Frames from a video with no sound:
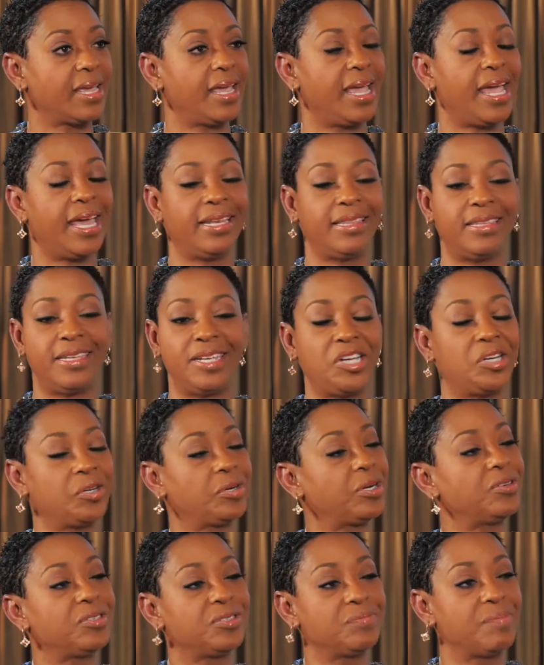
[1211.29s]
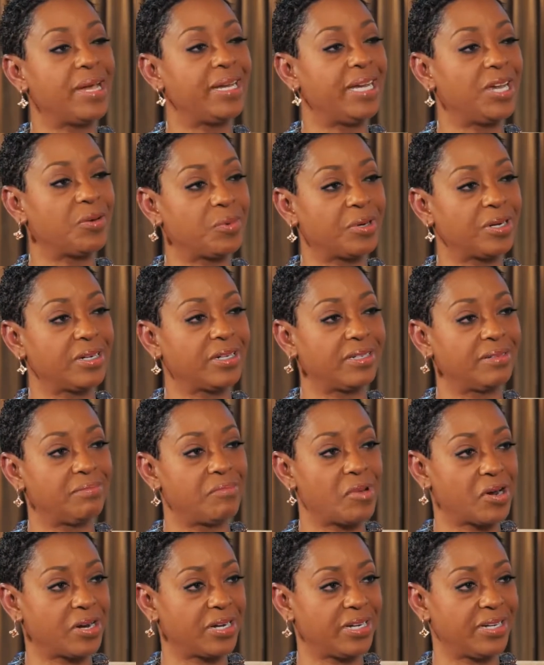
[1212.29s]
And here goes my network
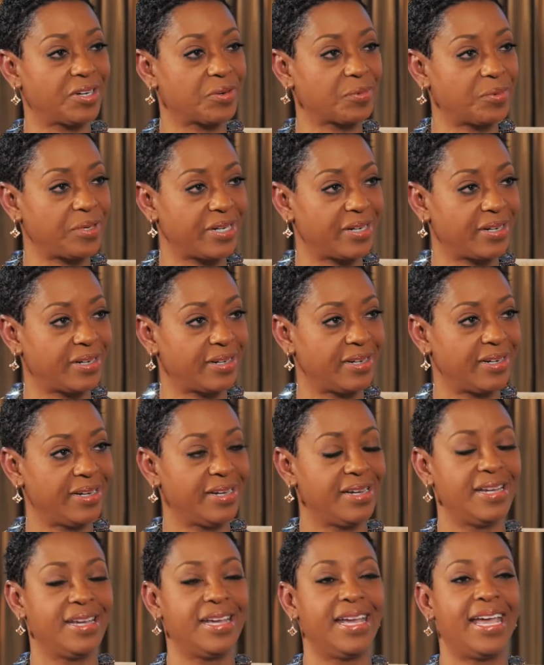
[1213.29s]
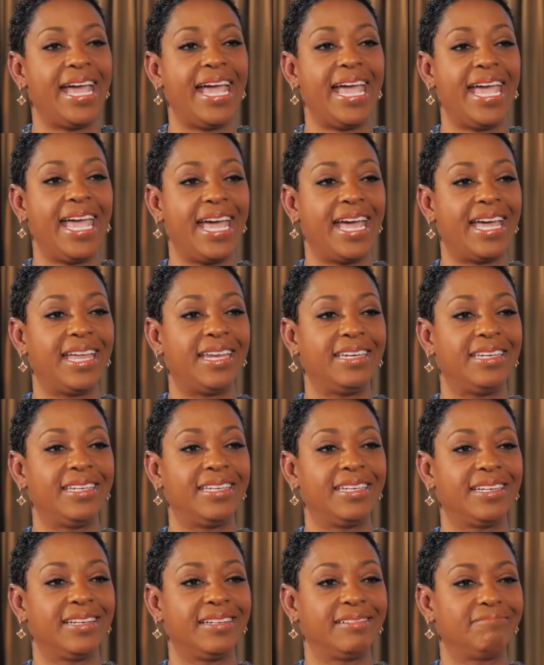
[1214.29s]
marketing career.
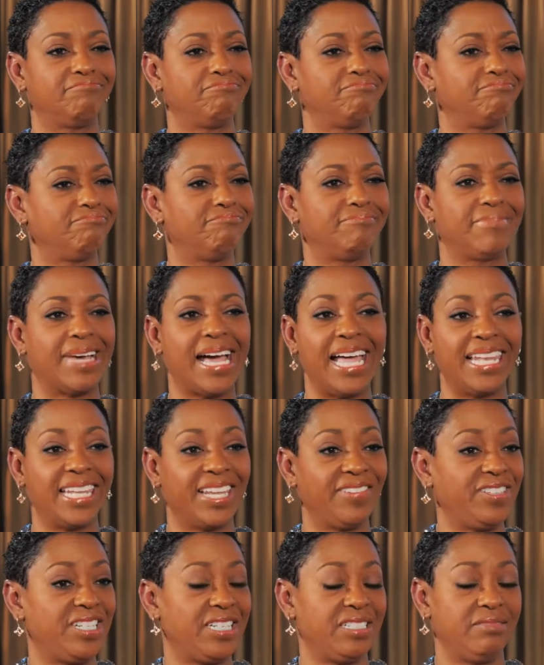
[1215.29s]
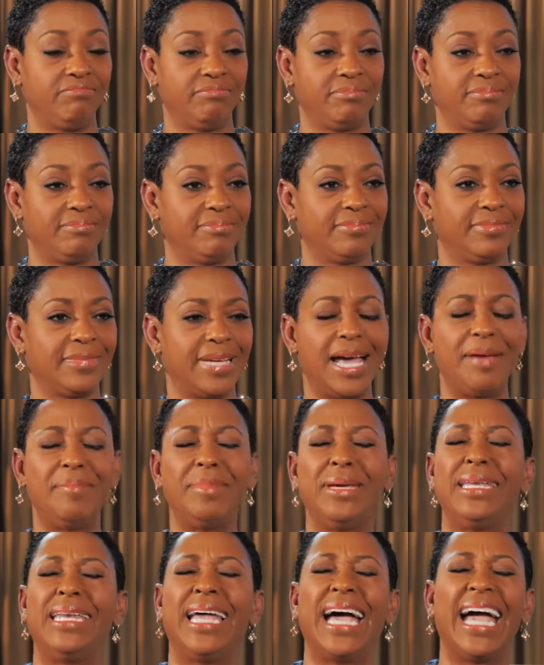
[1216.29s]
And I loved it. I
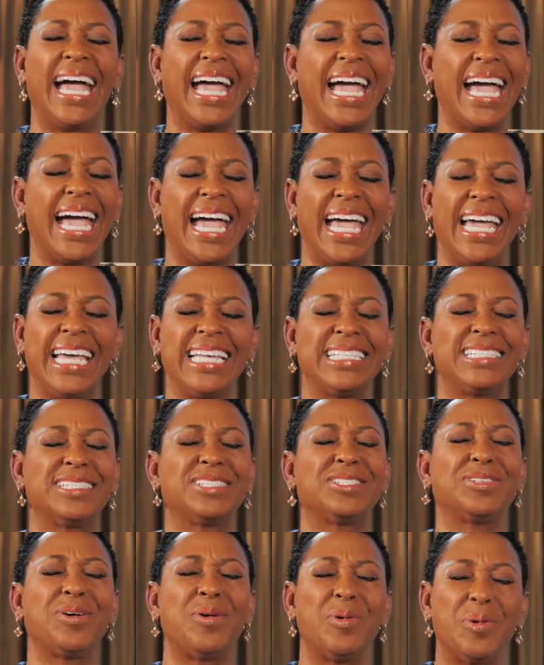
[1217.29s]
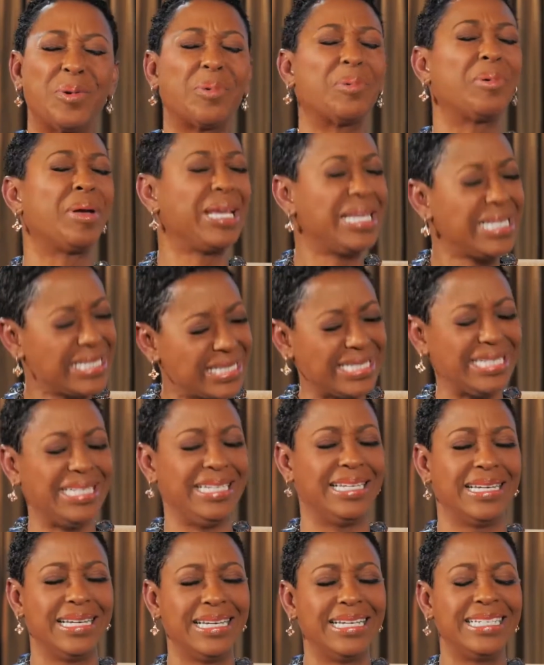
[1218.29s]
mean, it's so crazy
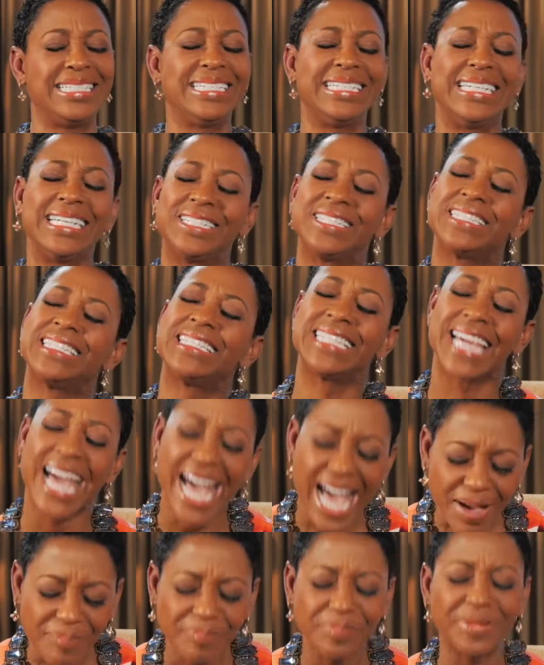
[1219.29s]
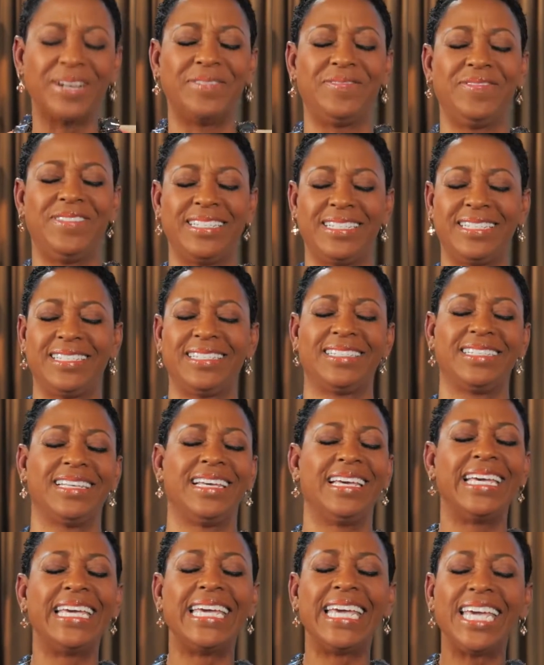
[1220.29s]
to get to the top of this
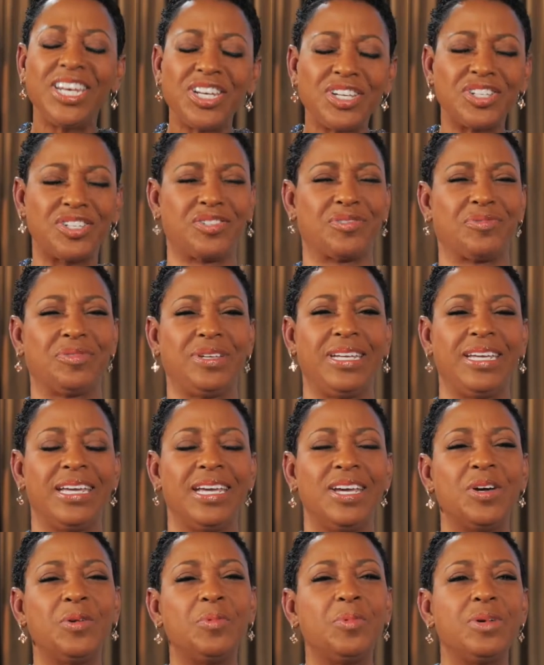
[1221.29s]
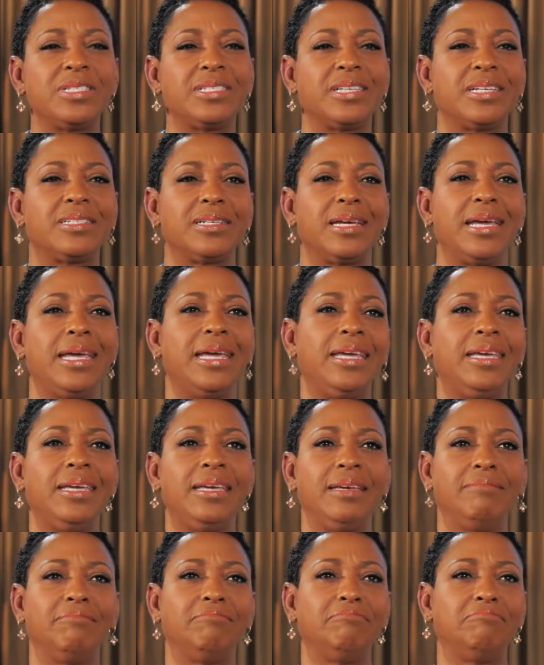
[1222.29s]
industry with such a